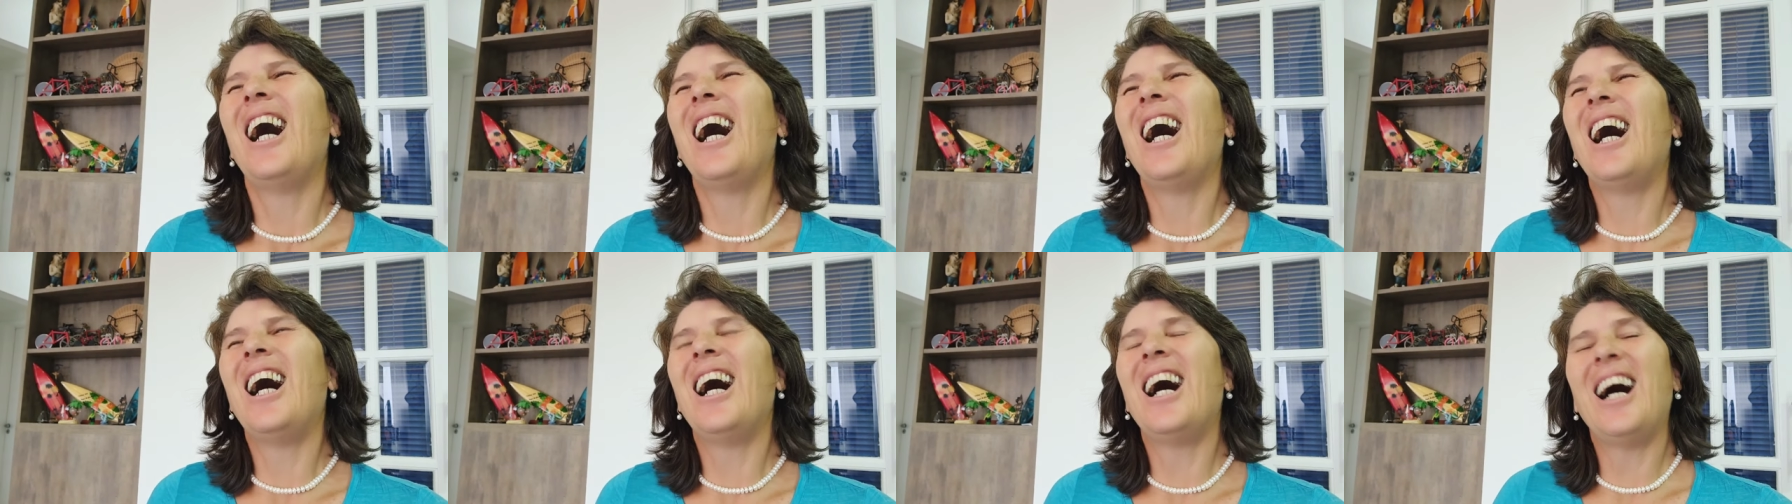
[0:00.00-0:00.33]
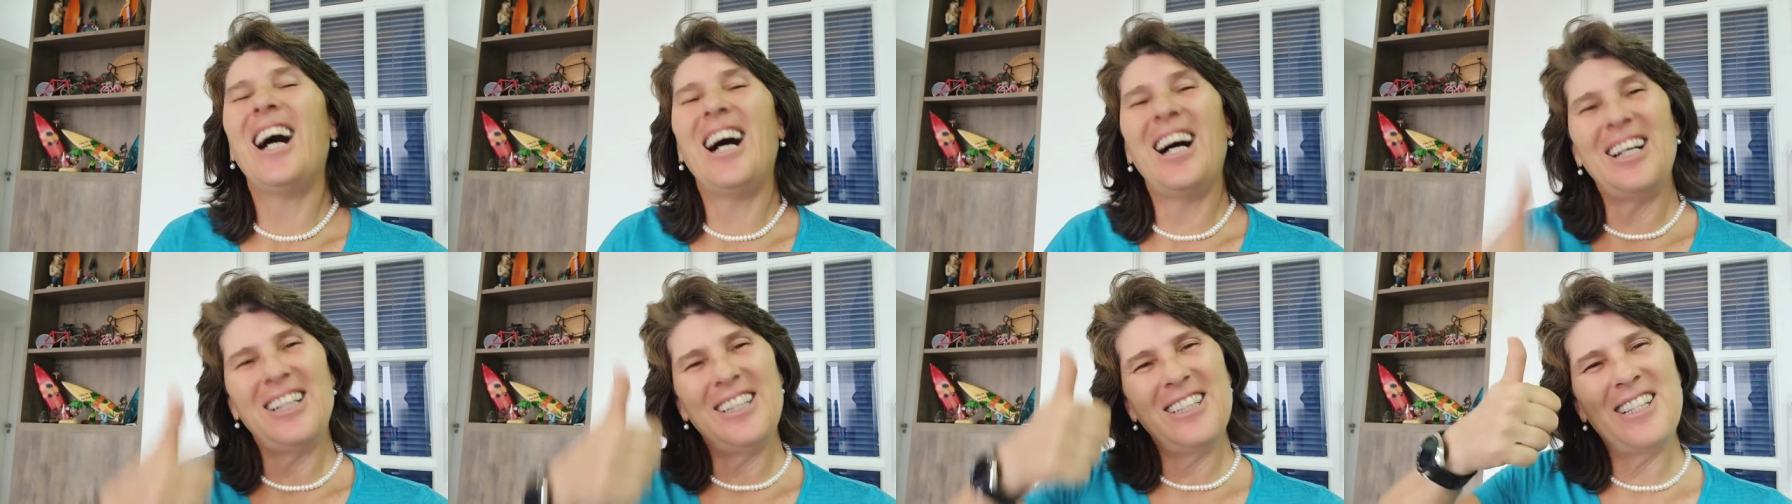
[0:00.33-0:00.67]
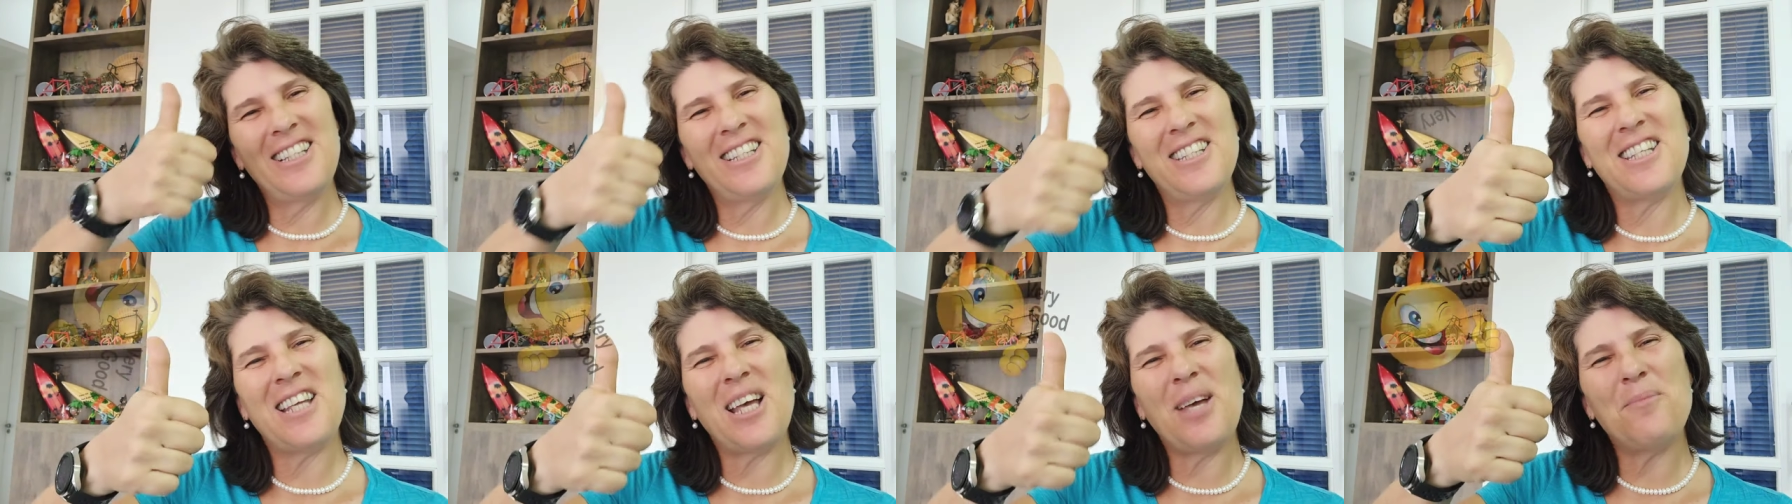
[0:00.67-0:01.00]
uh,
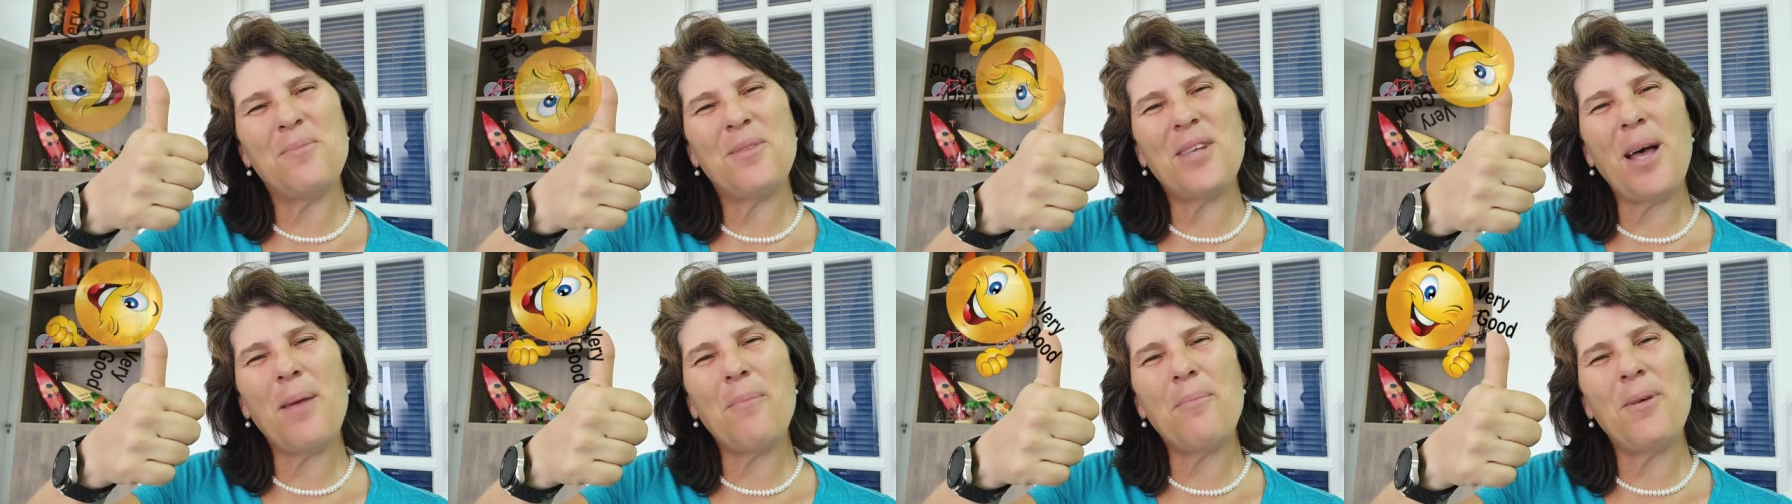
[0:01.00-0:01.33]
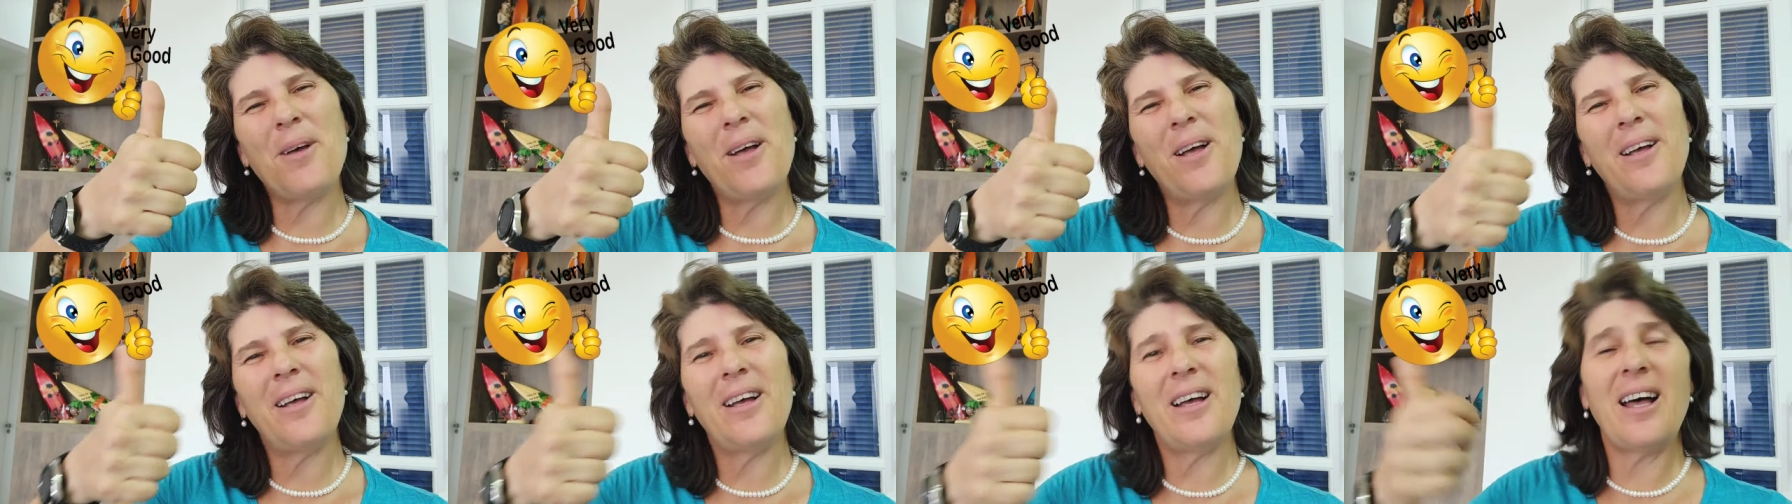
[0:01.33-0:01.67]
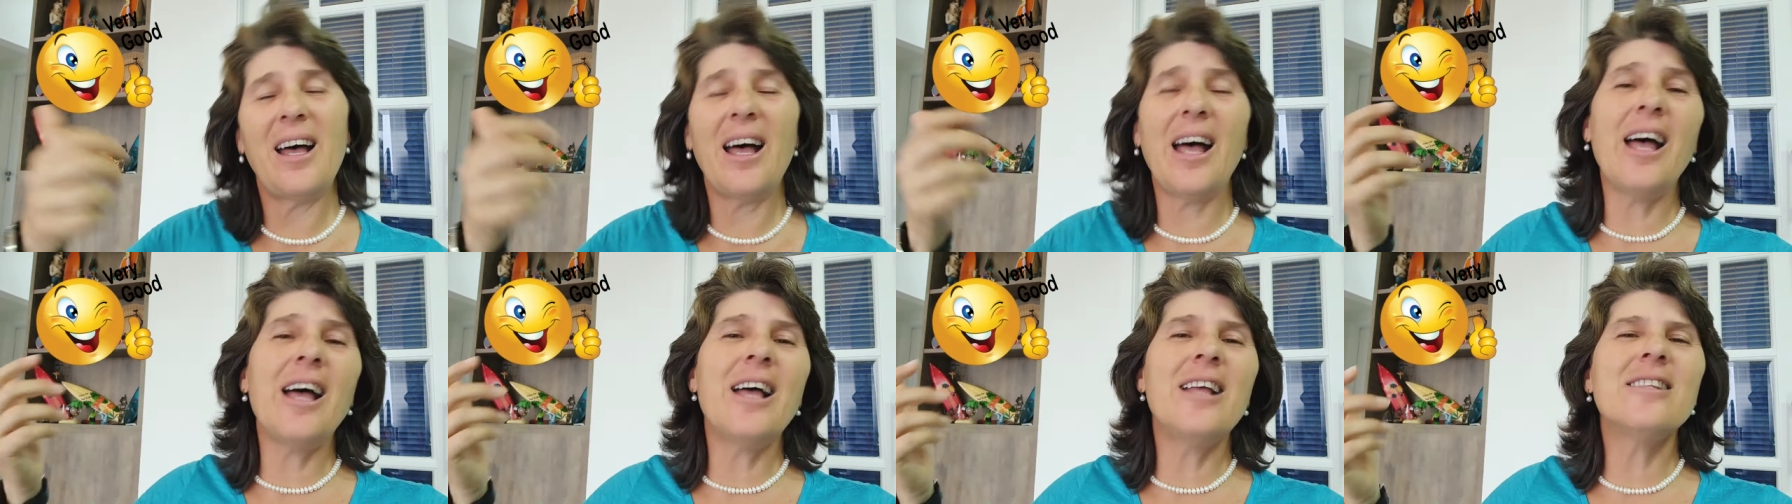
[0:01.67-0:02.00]
thumbs up.
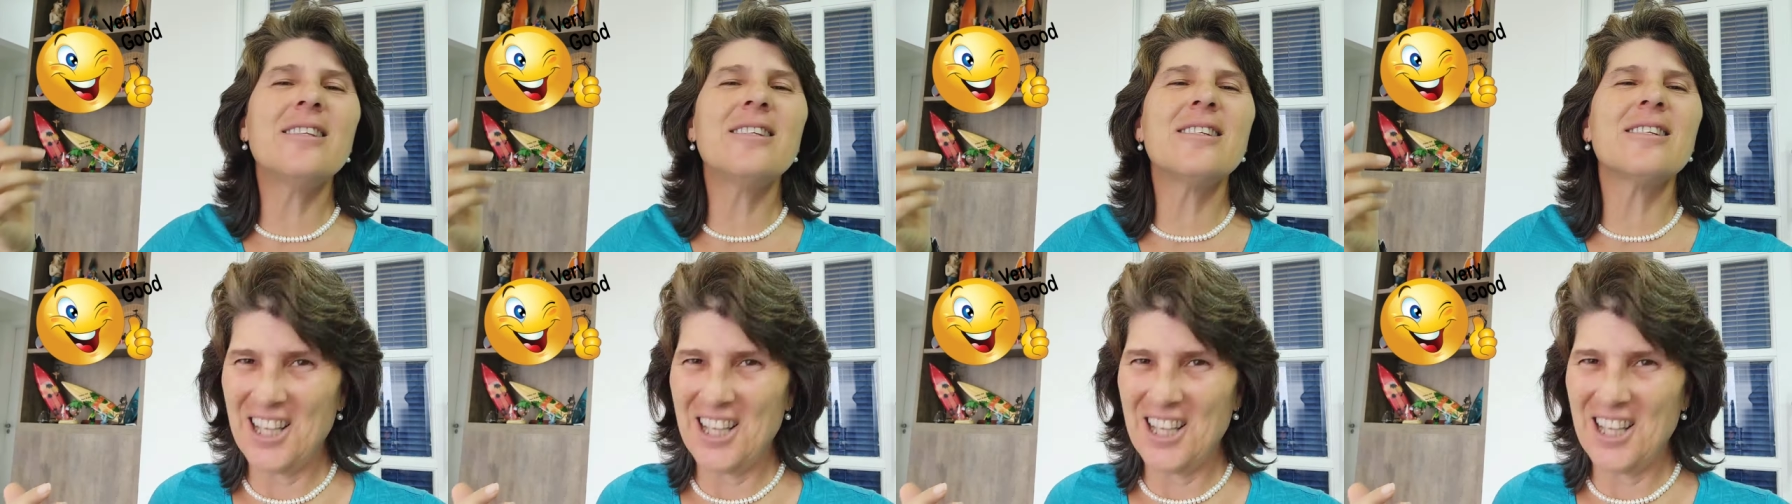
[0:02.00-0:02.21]
And